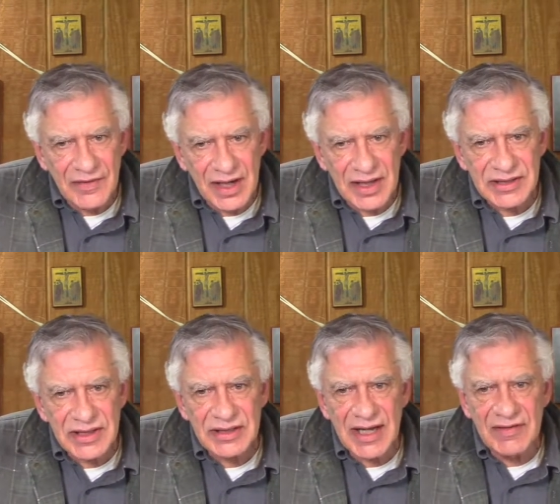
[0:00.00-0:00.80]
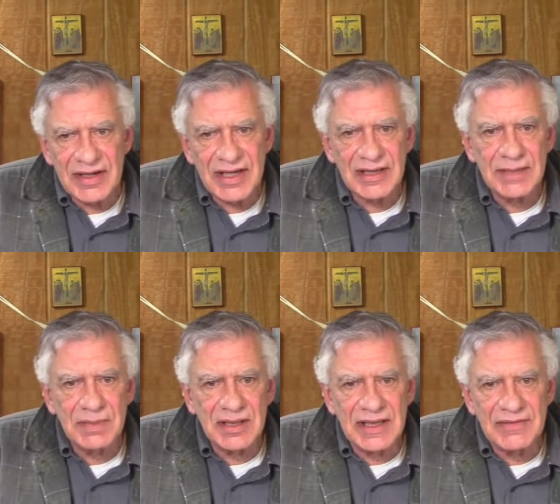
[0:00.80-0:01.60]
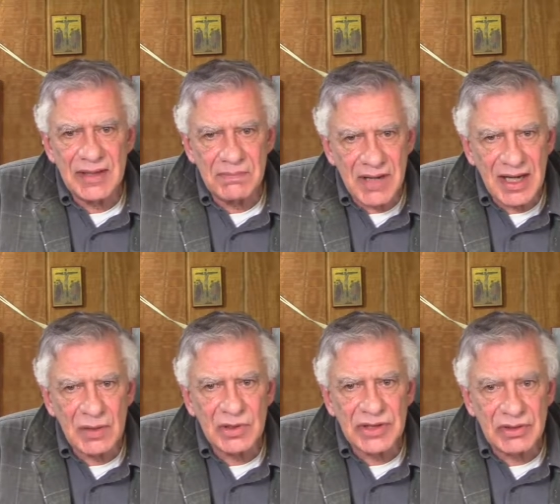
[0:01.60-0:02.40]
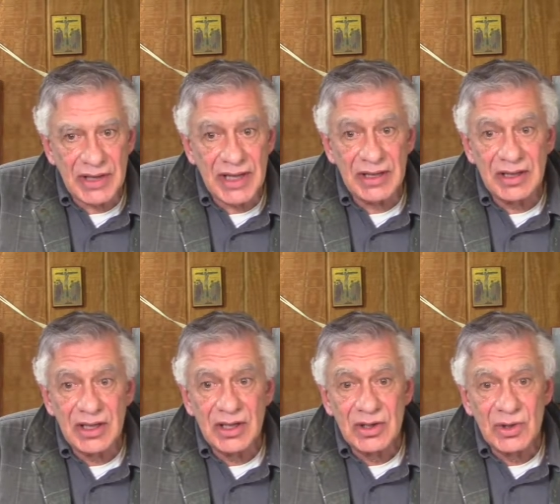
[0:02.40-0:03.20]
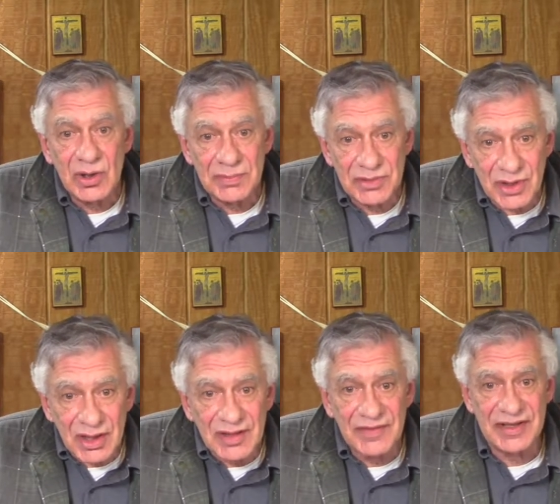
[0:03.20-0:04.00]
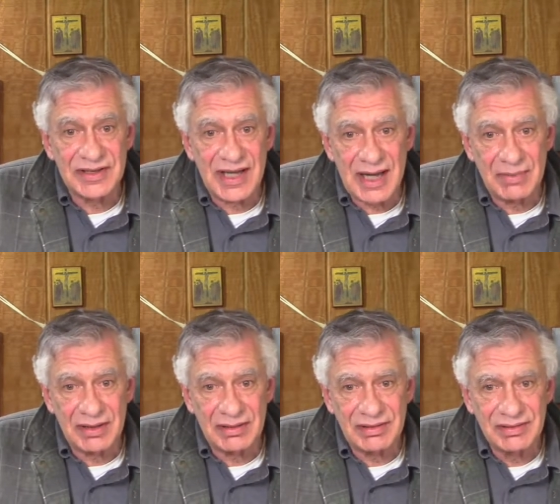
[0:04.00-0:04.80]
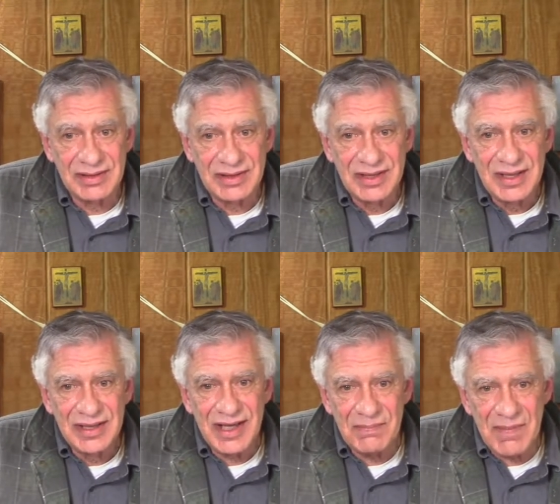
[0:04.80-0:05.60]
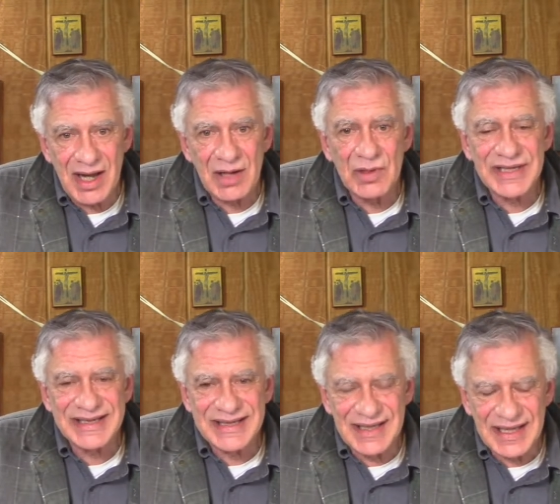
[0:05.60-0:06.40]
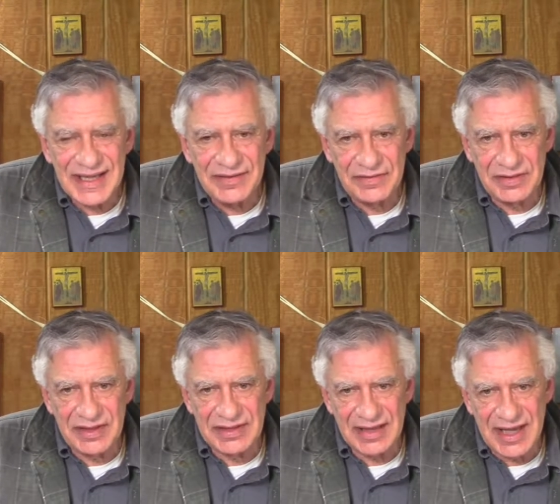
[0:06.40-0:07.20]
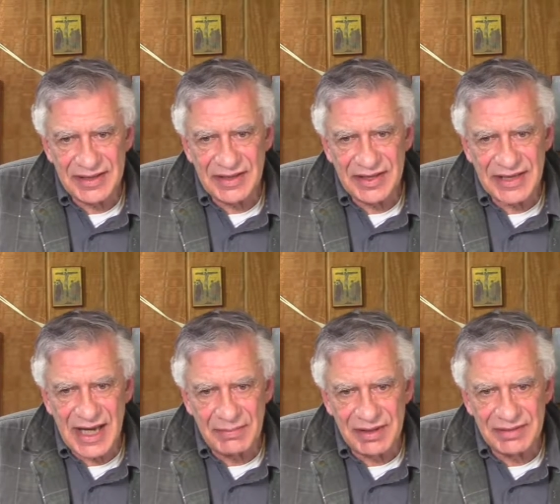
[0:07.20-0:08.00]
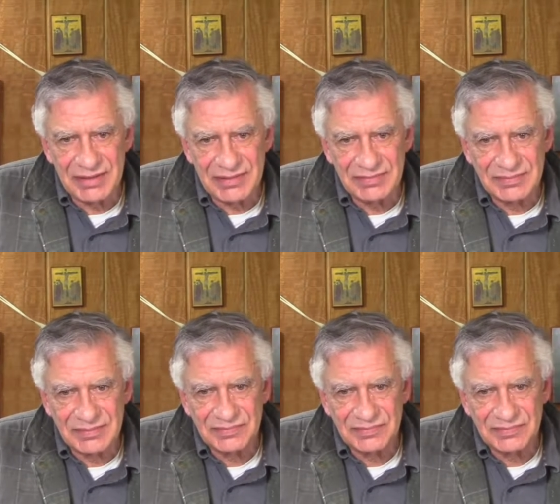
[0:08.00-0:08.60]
The Pharisees evidently believed that man was created to observe the Sabbath that man was a slave to the Sabbath.